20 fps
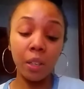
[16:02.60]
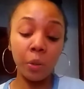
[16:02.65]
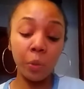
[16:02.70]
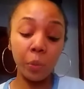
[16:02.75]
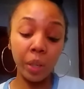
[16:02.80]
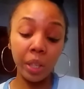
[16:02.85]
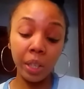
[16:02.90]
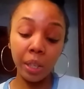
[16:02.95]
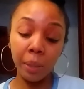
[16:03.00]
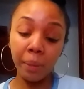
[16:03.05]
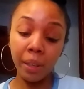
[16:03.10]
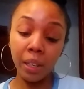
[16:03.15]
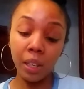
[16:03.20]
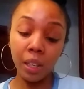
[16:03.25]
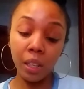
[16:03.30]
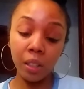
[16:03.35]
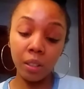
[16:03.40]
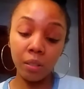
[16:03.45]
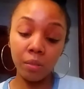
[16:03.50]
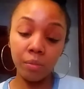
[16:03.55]
The Ace of
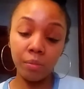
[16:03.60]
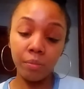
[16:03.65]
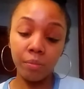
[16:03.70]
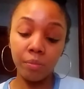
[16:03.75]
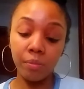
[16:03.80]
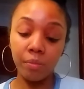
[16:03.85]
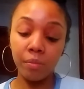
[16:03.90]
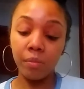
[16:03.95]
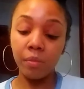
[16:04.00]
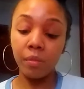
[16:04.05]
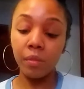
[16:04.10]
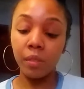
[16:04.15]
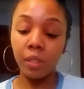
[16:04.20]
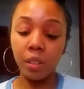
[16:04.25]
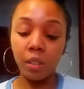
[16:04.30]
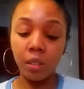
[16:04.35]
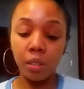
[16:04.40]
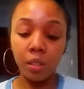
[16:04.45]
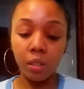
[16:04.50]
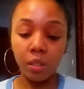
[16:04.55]
Cups in the reverse or
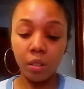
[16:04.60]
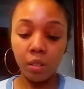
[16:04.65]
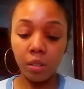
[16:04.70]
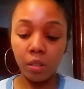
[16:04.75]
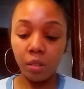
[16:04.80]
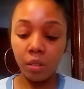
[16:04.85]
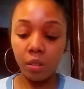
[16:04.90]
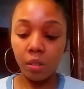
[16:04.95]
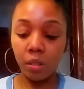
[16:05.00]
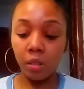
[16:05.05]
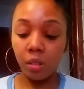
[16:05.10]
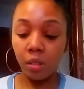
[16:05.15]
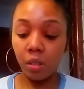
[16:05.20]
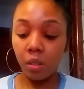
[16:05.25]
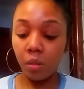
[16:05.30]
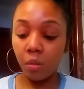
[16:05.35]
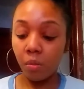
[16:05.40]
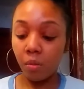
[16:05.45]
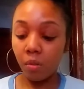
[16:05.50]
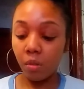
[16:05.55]
maybe somebody don't want a
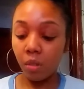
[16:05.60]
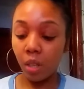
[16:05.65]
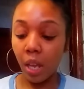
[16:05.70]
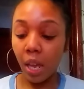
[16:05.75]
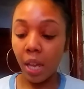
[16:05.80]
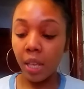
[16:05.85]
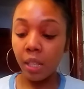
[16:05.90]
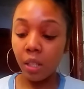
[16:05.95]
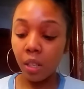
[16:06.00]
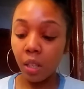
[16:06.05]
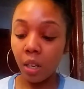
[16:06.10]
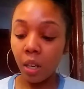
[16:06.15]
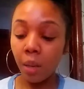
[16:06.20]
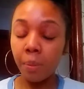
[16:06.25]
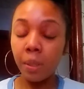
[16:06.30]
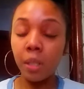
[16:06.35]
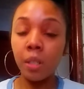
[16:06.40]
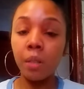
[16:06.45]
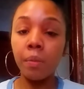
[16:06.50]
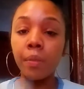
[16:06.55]
new love
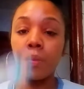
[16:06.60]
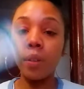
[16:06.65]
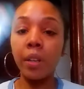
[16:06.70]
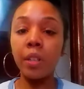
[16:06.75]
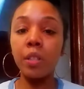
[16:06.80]
and it's like